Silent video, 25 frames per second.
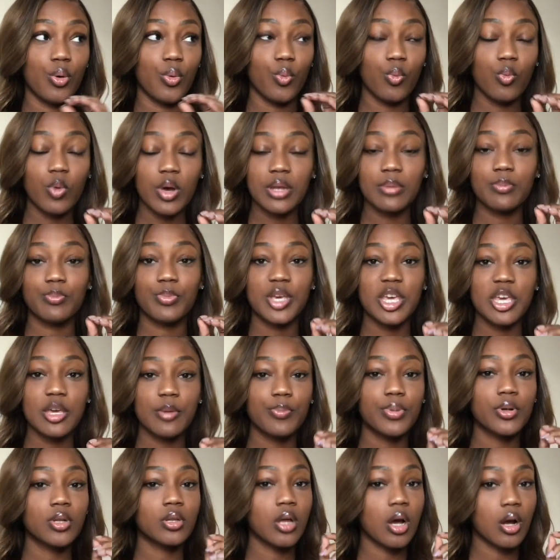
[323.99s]
When
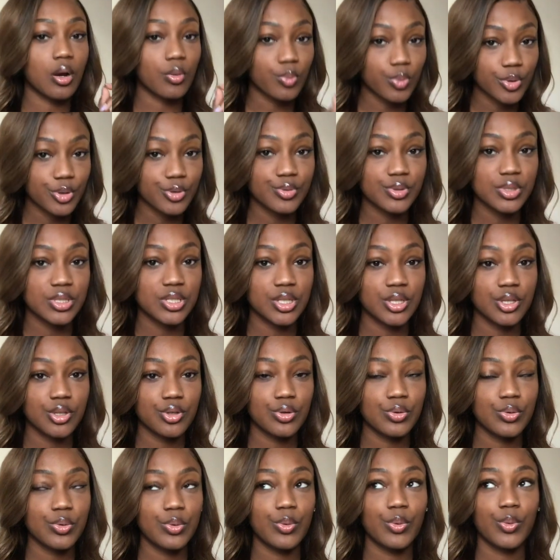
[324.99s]
people are rude to
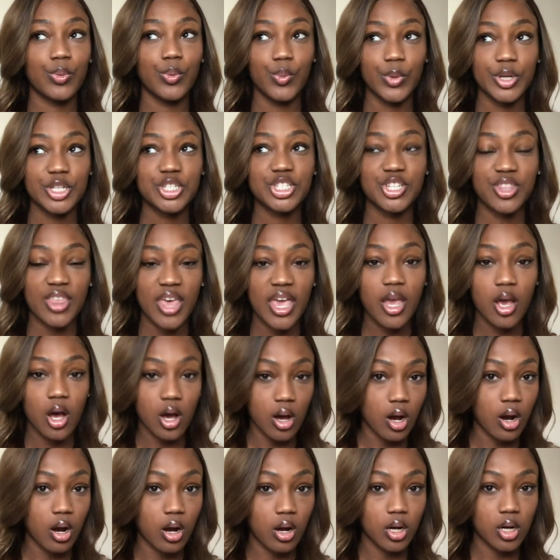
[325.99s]
you, which they
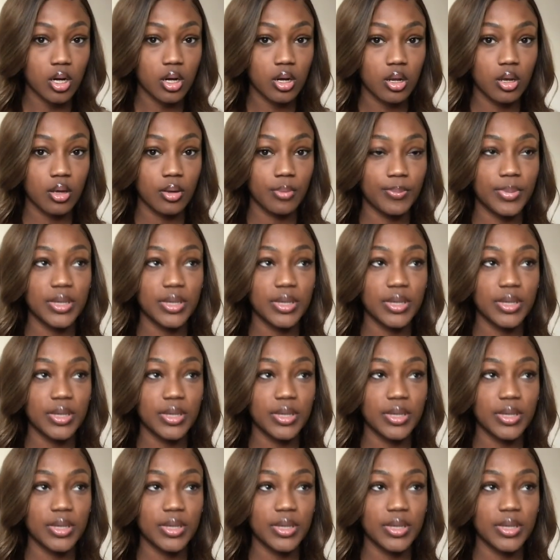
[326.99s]
are,